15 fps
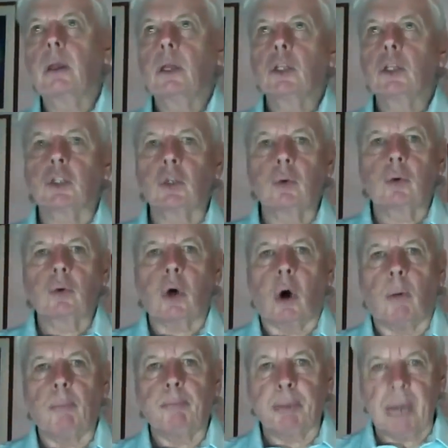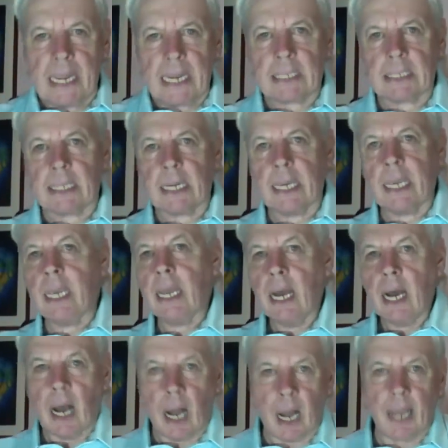to completely
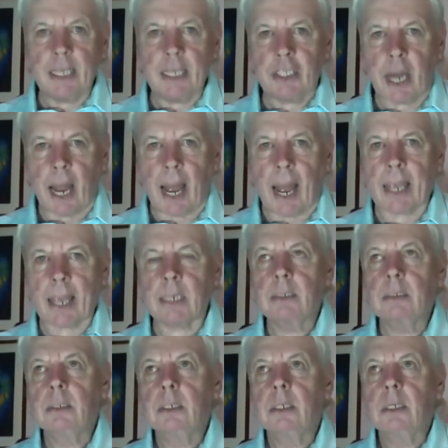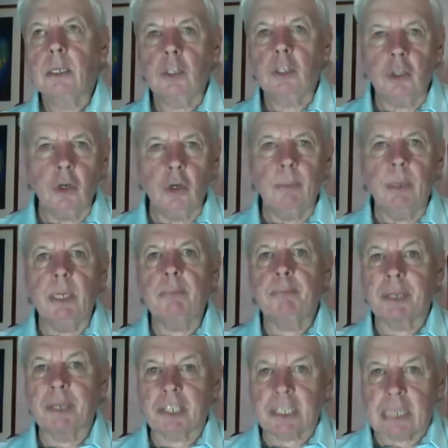hijack human
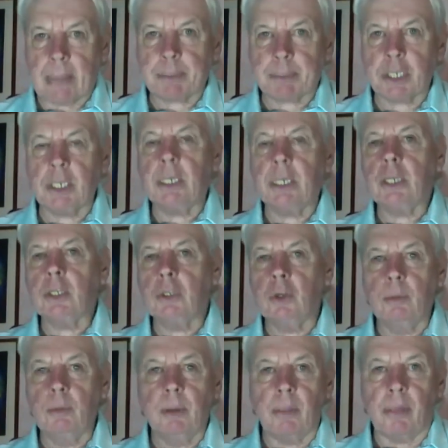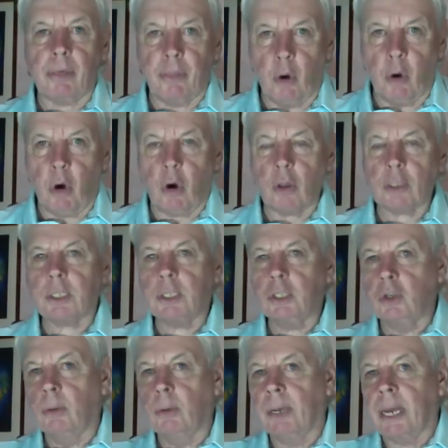perception, human thought,
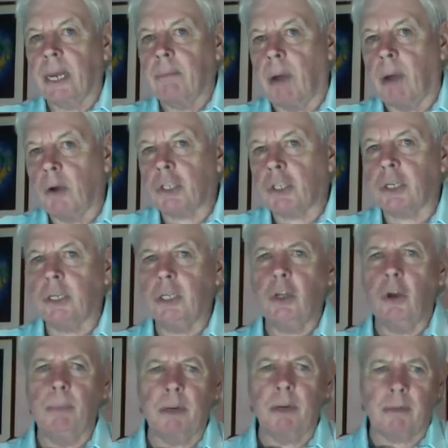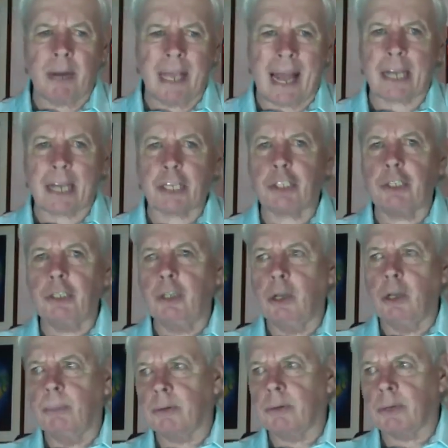human emotion, human reaction,
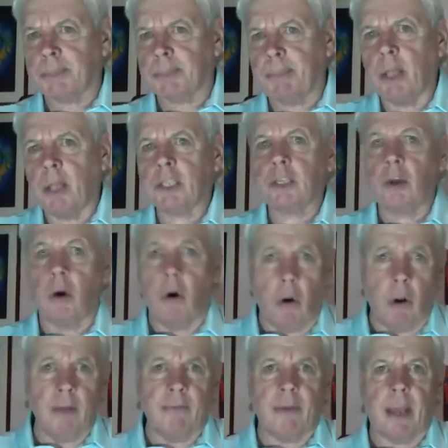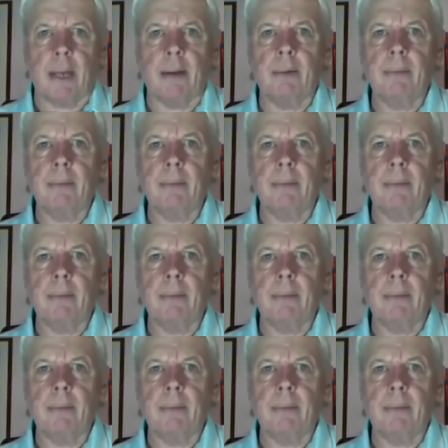human response, all of it.